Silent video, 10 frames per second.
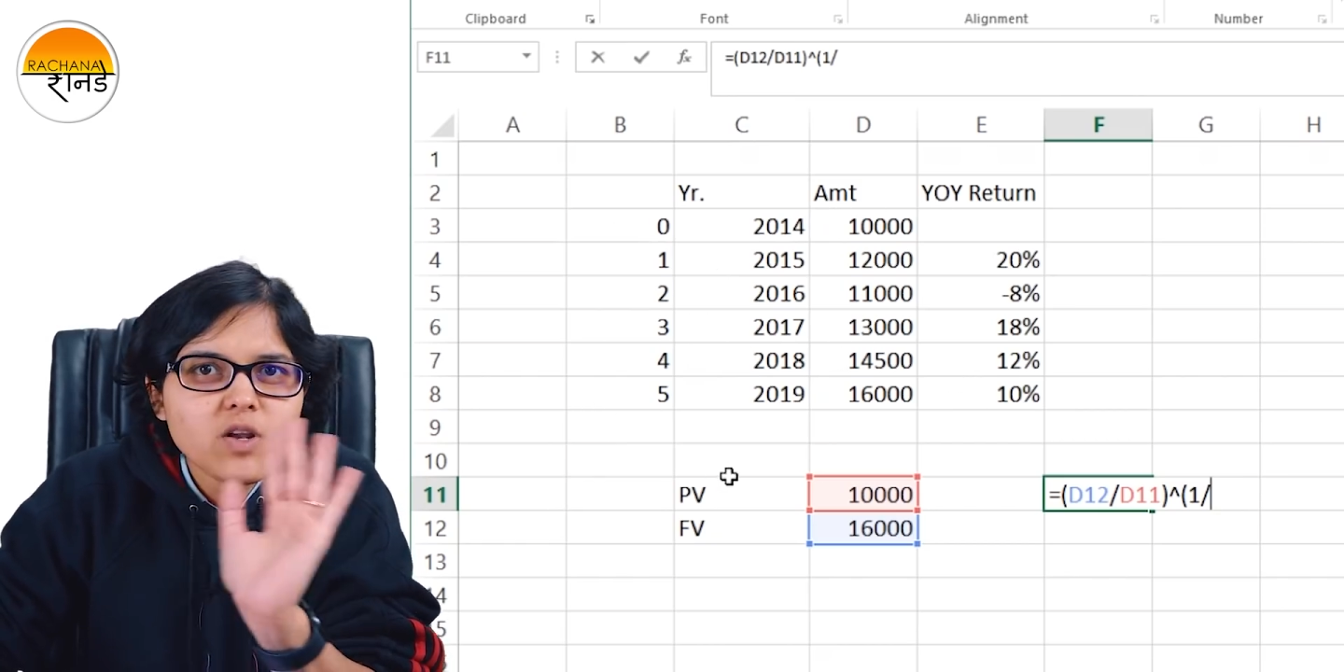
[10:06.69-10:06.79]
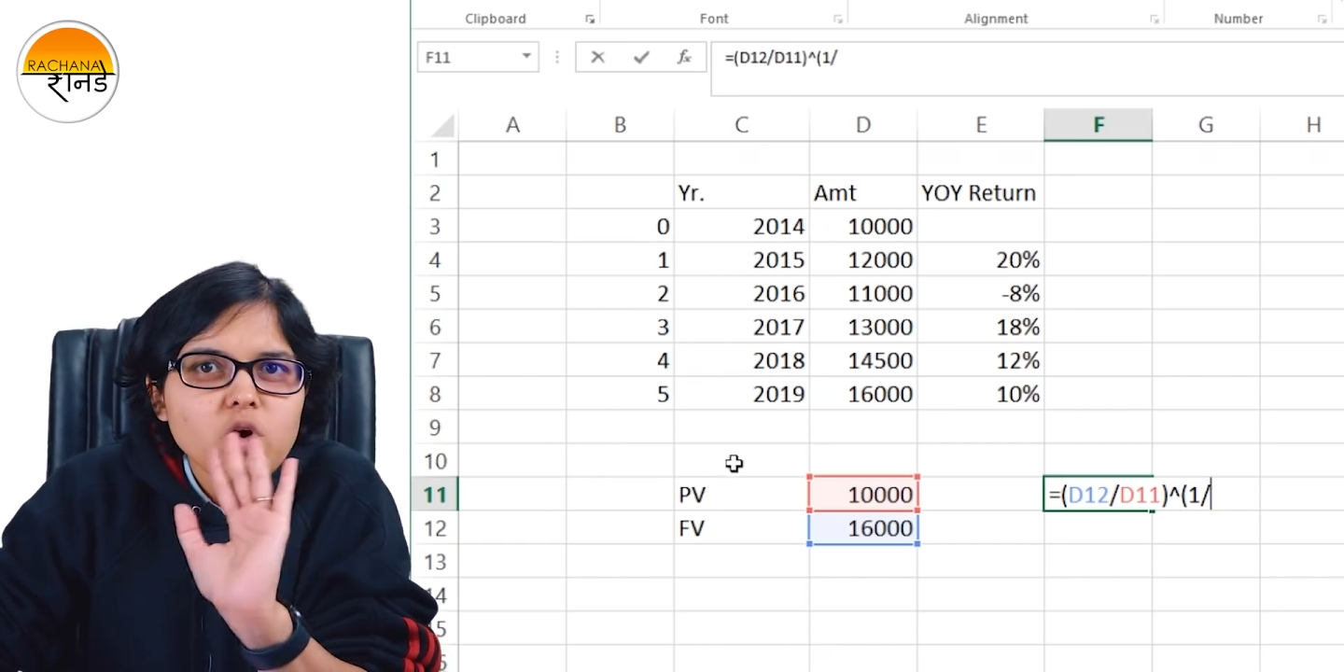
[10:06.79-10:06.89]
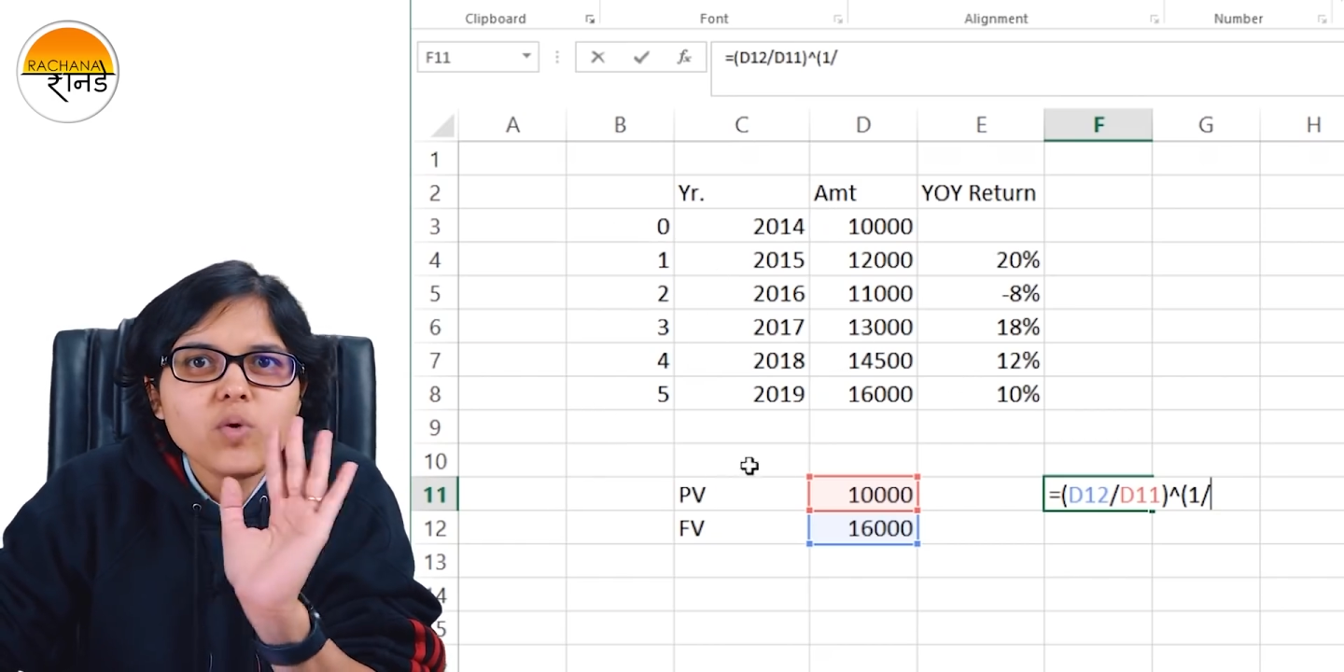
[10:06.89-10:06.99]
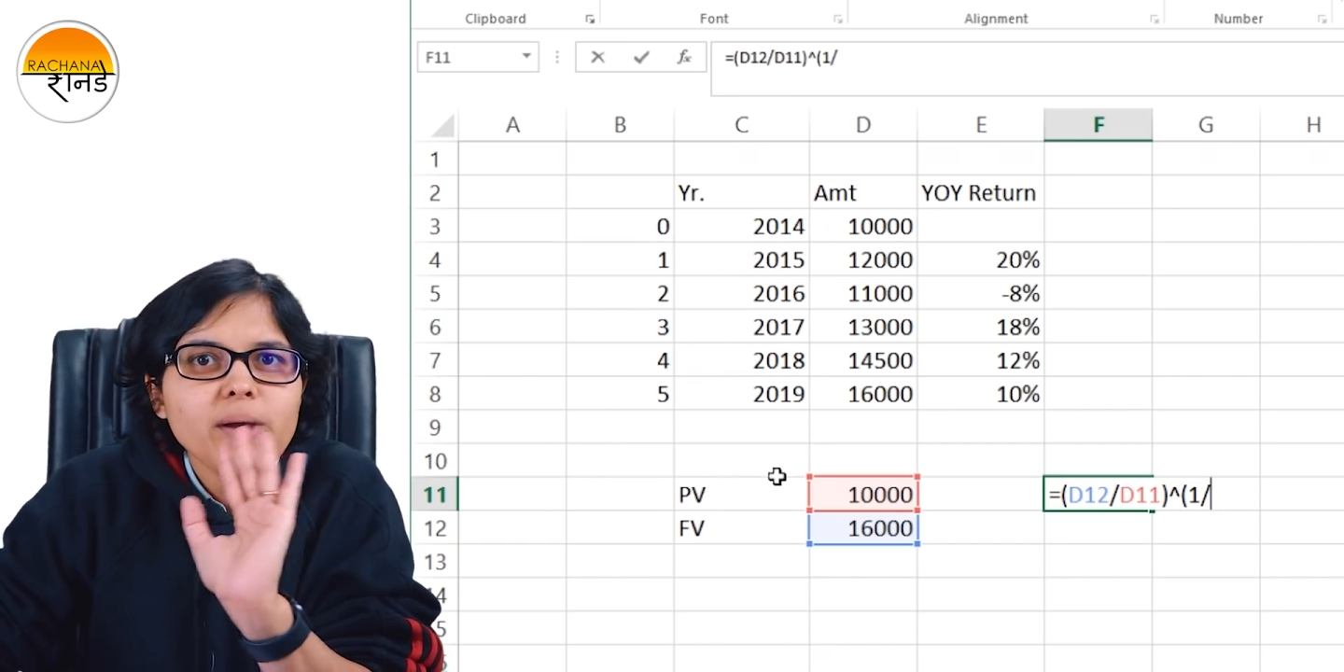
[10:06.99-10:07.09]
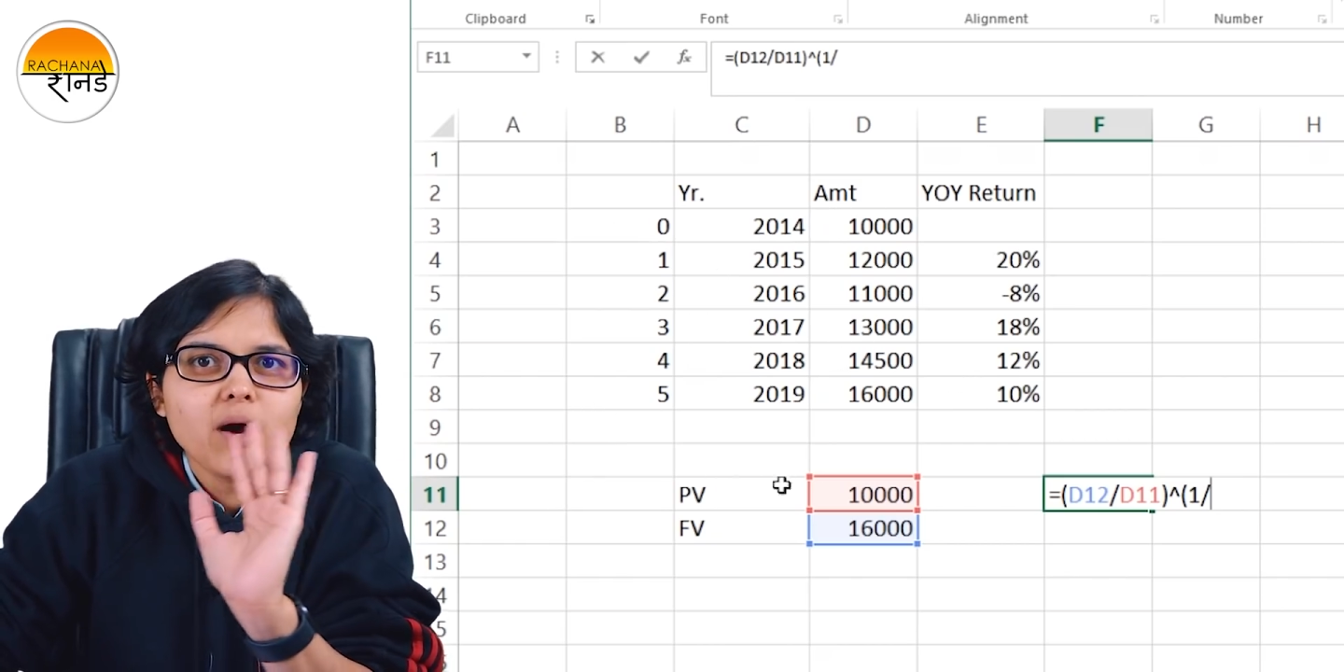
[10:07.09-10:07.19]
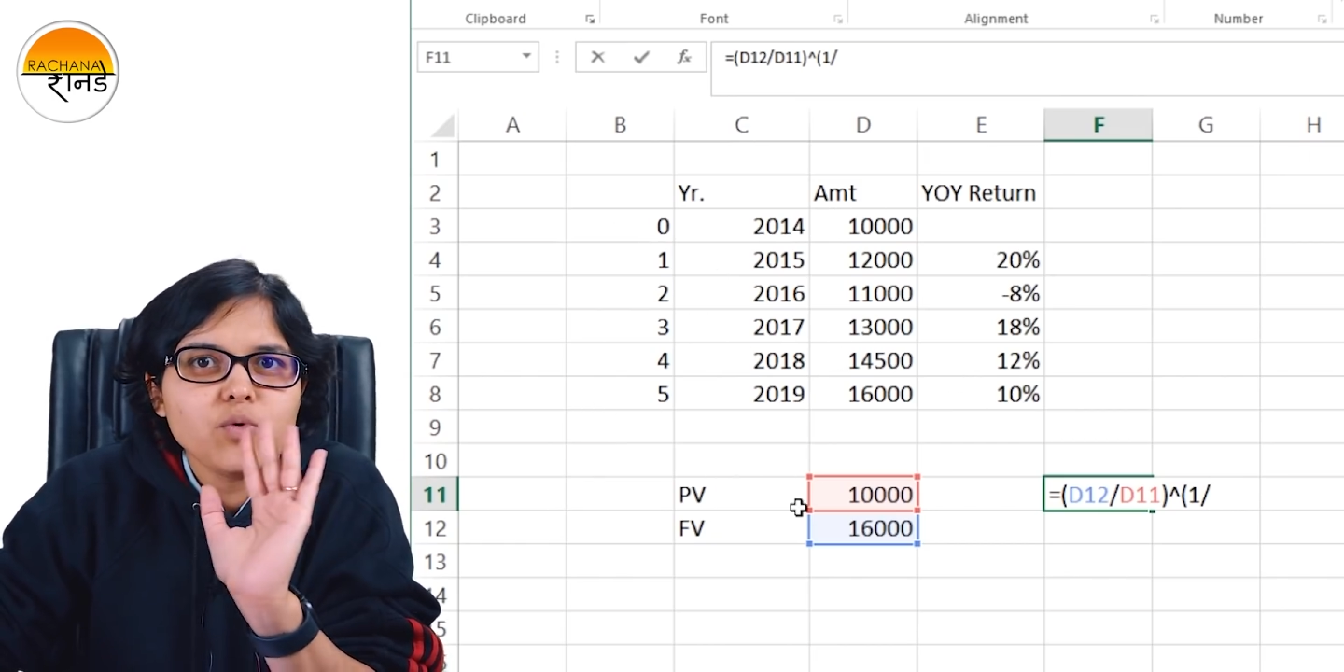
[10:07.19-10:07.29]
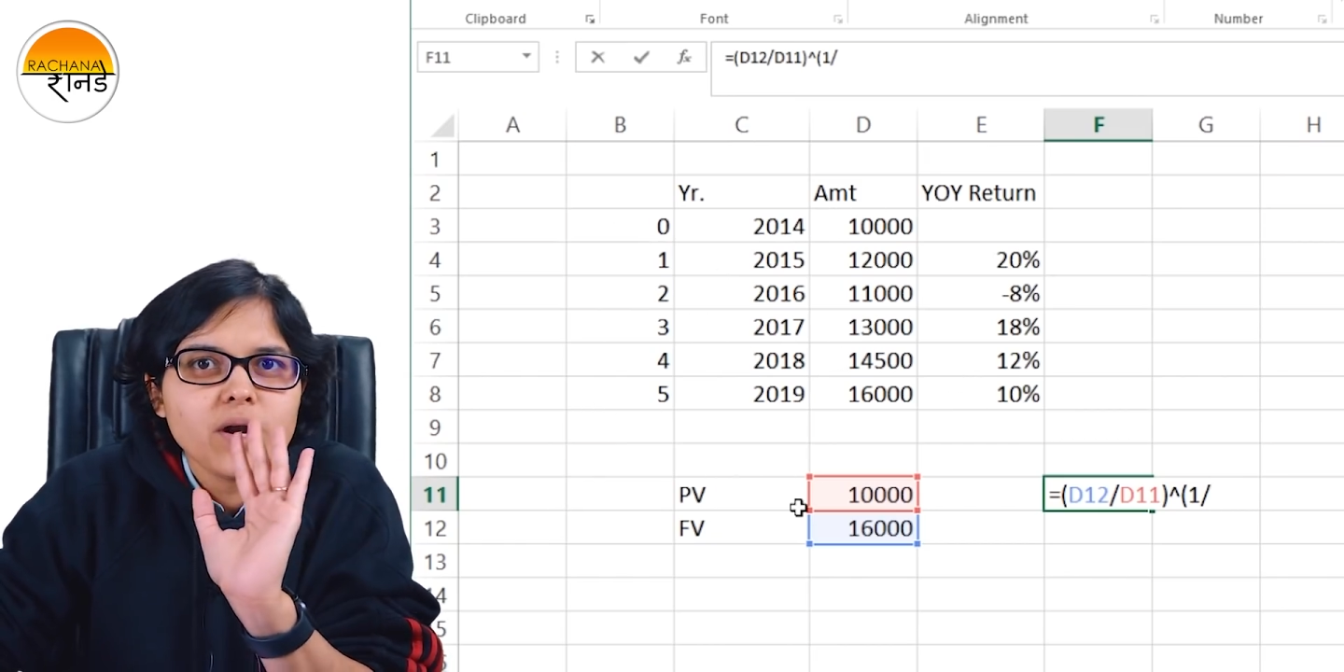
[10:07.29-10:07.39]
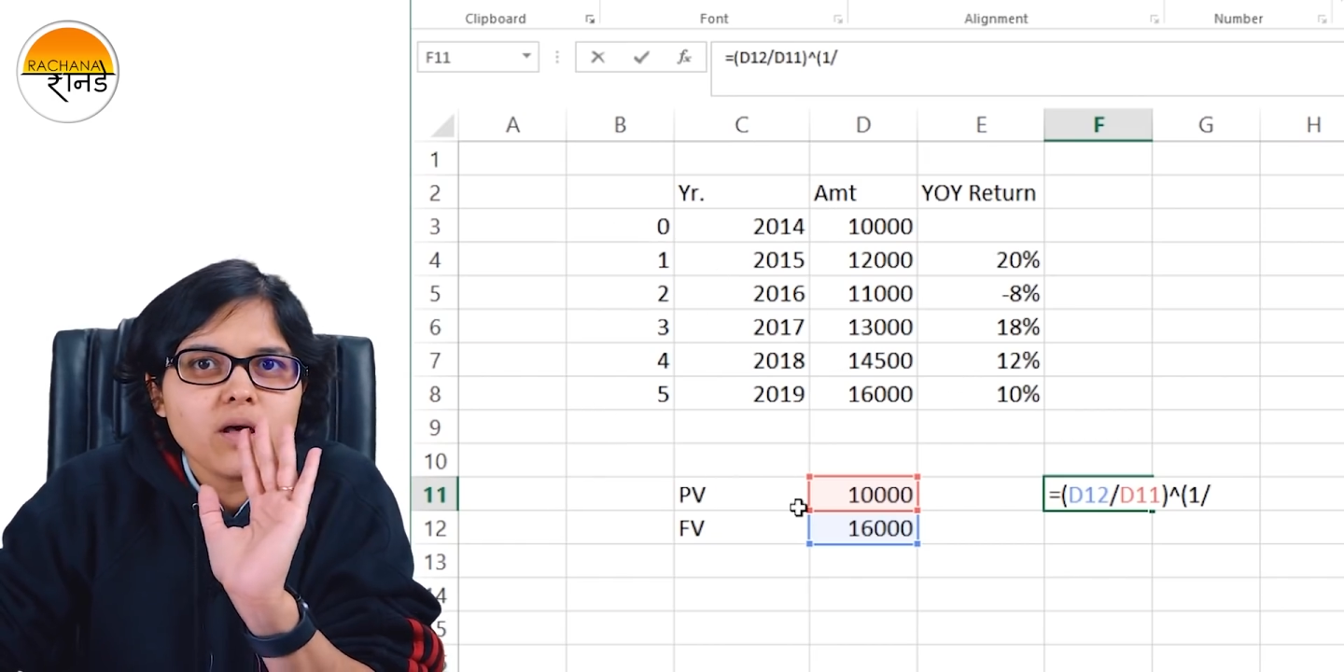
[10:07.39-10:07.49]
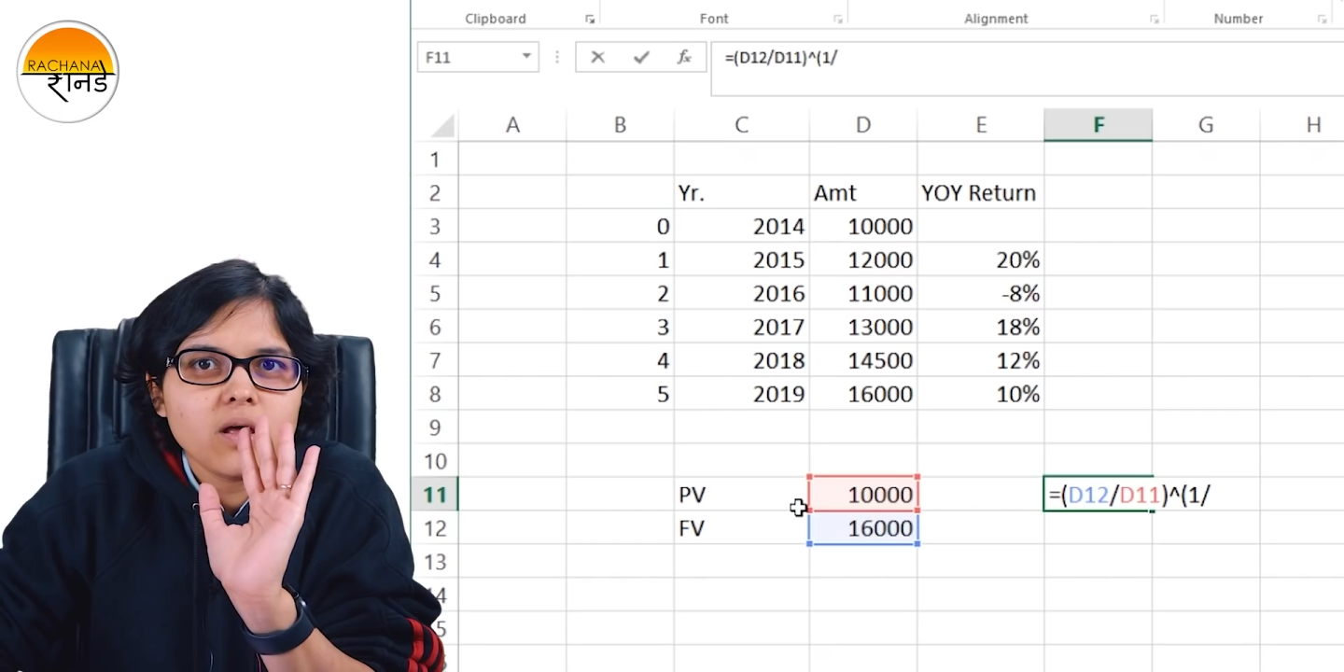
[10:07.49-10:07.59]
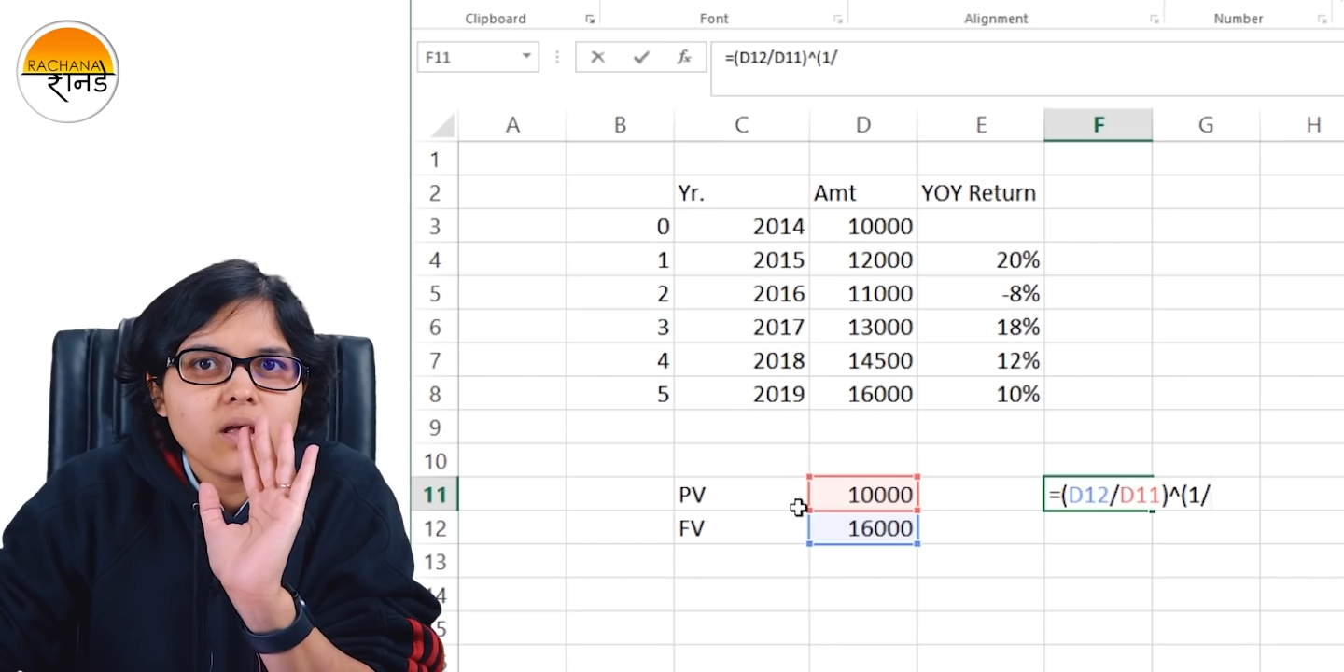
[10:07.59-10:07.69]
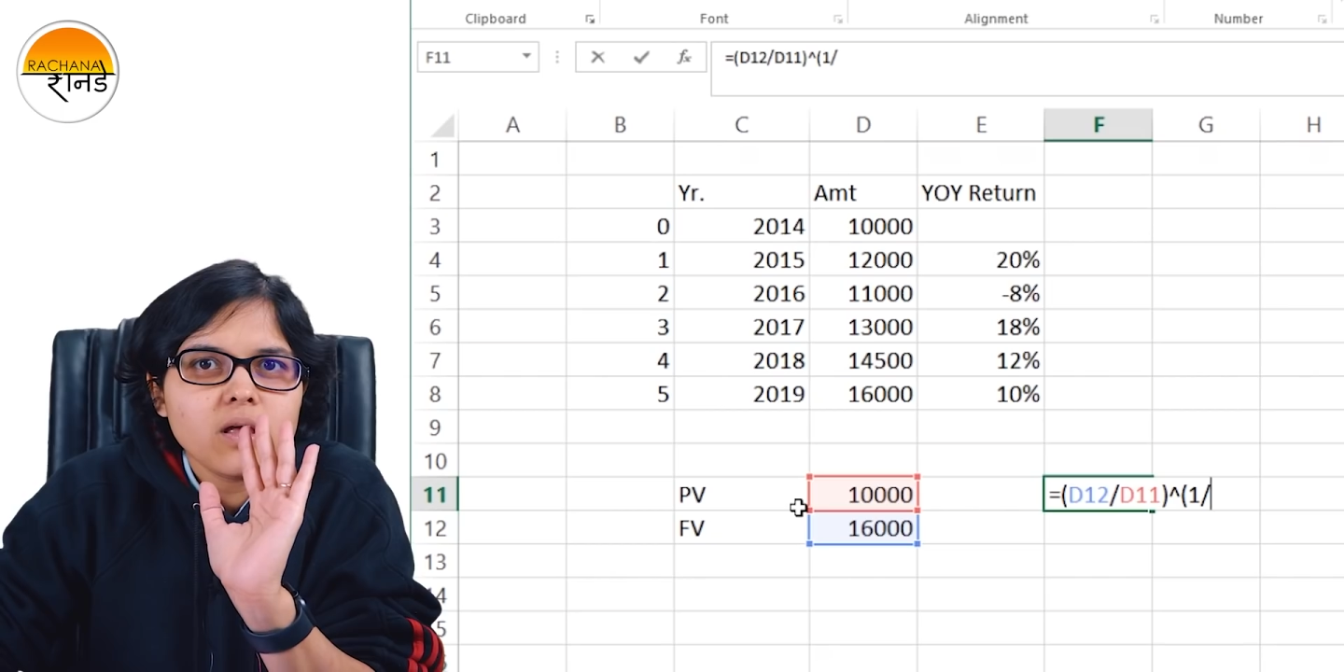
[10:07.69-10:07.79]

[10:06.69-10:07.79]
are not to be counted.